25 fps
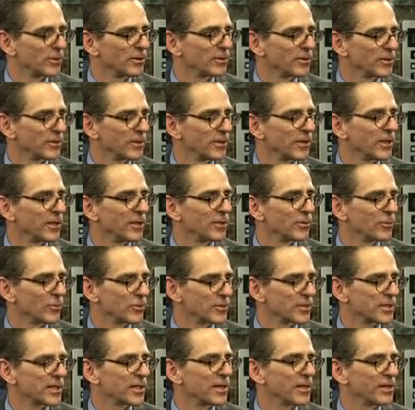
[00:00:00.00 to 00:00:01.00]

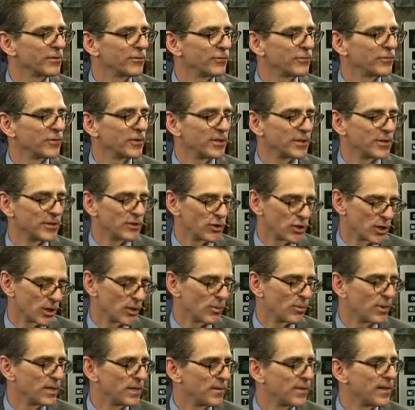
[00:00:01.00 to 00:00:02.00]
We'll
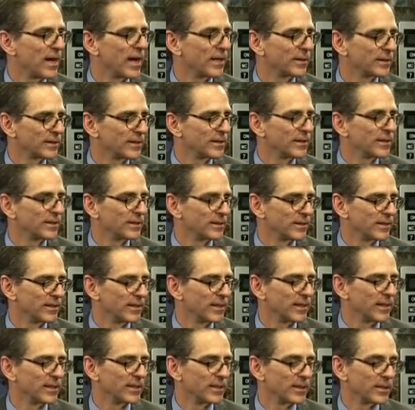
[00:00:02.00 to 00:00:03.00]
self-generate that,
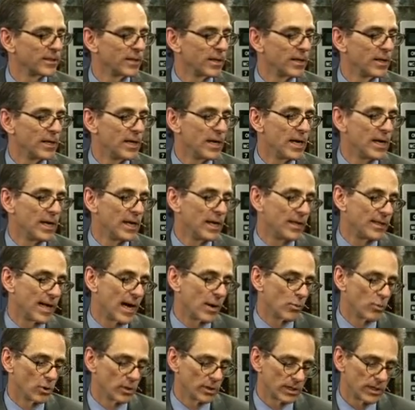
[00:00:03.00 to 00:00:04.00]
and
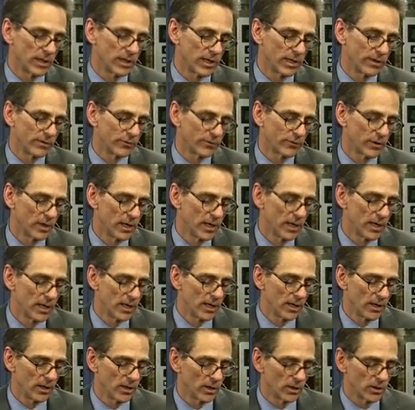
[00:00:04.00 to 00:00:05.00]
that will give
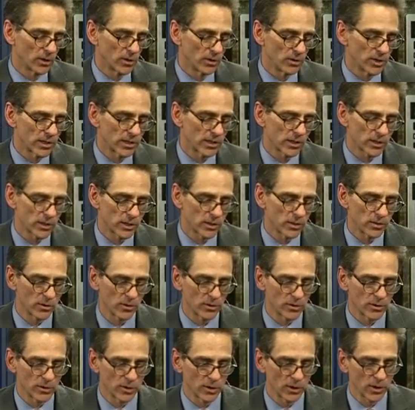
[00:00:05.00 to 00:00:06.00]
a
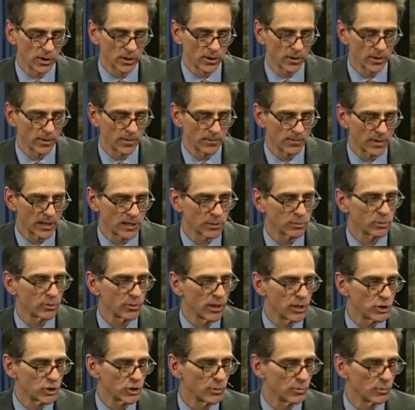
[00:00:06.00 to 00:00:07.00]
consistent
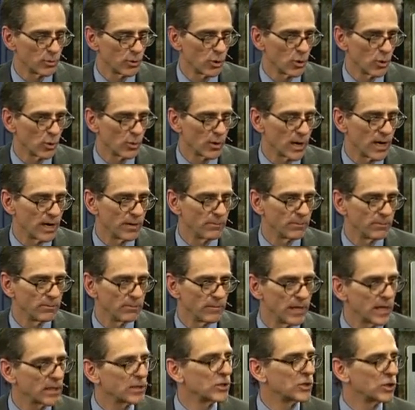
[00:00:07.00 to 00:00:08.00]
exploration
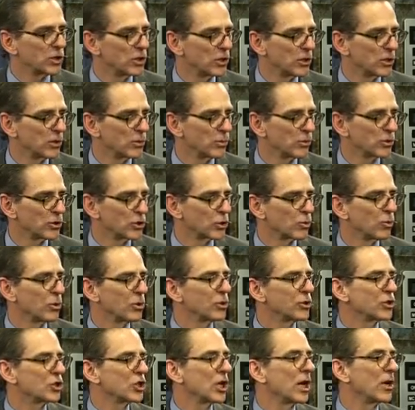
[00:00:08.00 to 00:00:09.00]
program next year, which
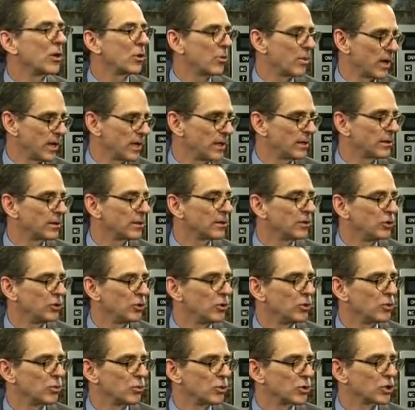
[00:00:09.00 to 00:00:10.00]
will generate
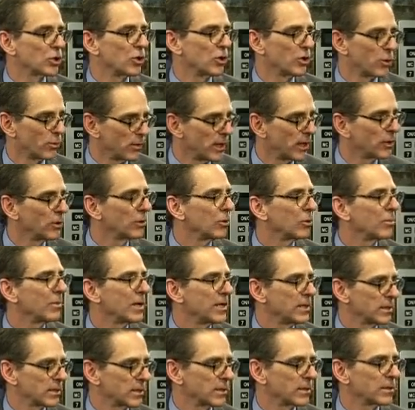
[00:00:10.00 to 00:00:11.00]
news on a regular
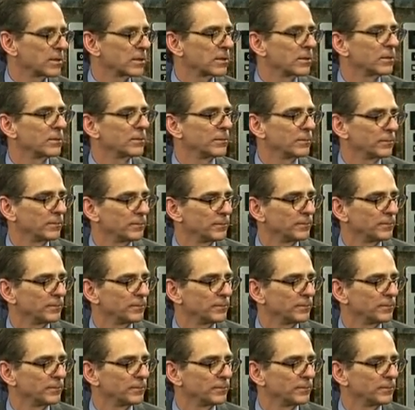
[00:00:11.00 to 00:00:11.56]
basis.